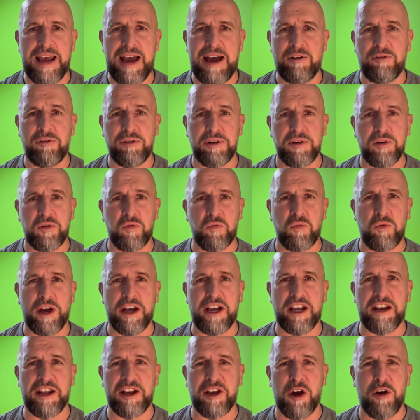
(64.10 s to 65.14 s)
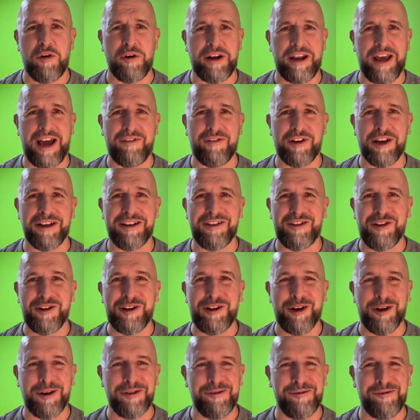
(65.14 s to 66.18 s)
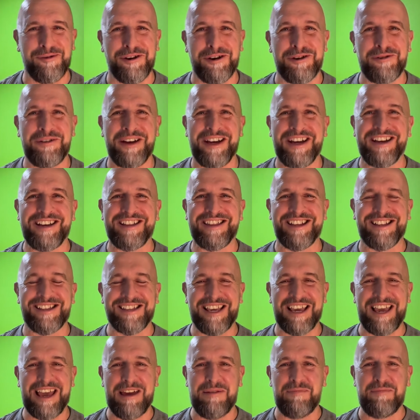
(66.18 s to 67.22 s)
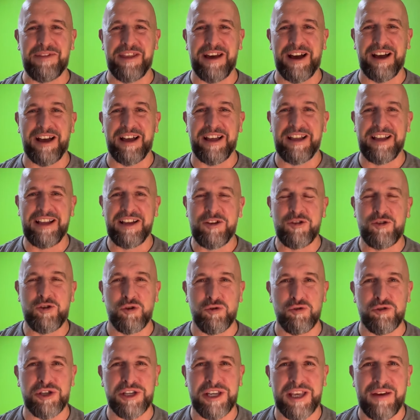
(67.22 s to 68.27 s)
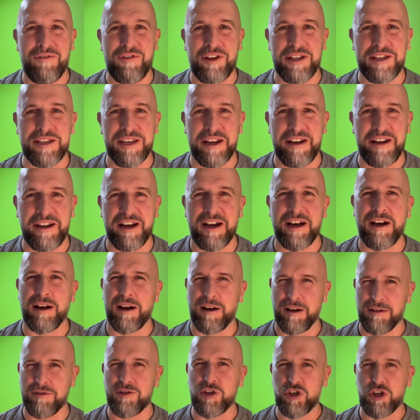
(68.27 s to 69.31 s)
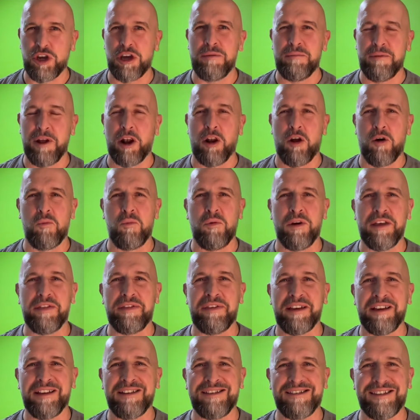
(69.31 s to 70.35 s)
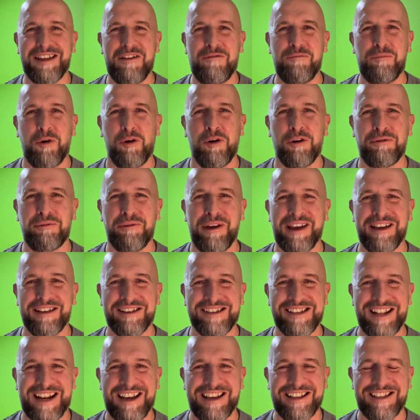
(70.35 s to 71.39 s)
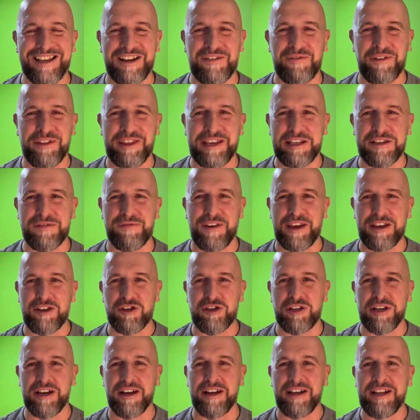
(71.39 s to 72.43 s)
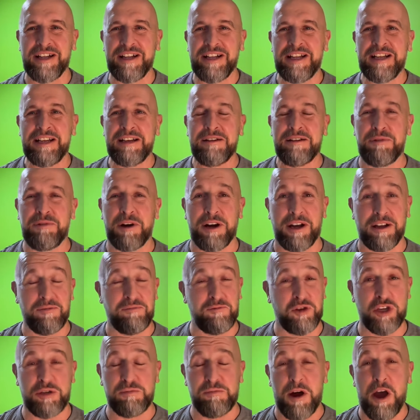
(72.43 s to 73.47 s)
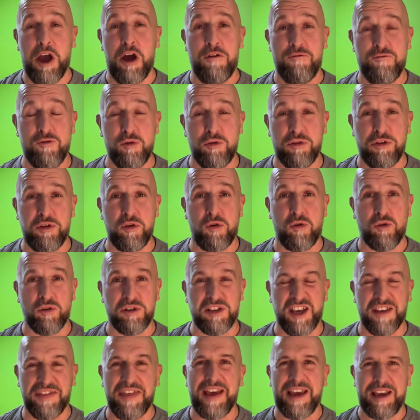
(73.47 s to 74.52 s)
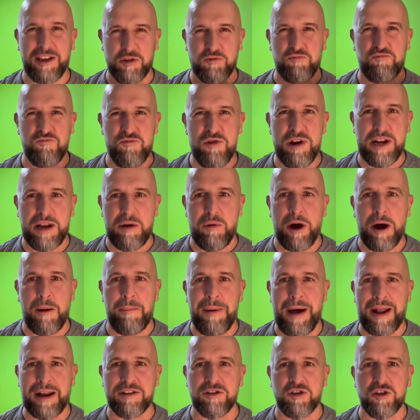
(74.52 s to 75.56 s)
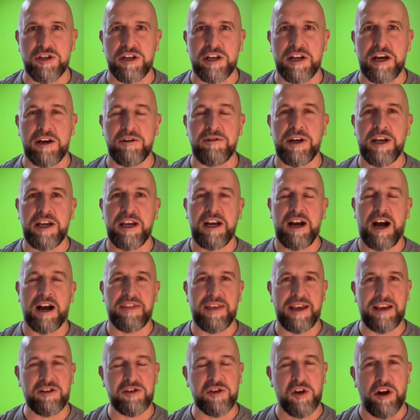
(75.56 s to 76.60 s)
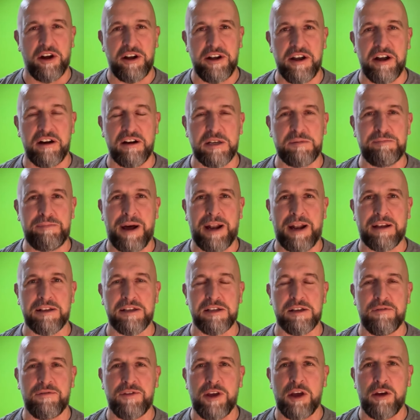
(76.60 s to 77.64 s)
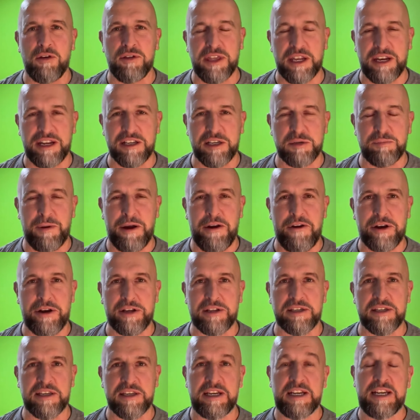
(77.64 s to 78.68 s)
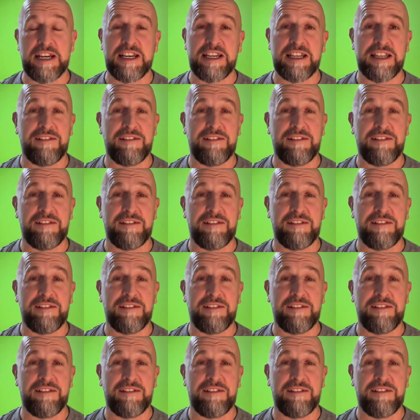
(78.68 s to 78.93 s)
Now, we're going to go and have a good look through the team that George Skivington, I assume, along with Steve Borthwick, has selected for this fixture. But just my overall thoughts, I think it's really well balanced, you know. I think it's got a nice balance of youth and experience.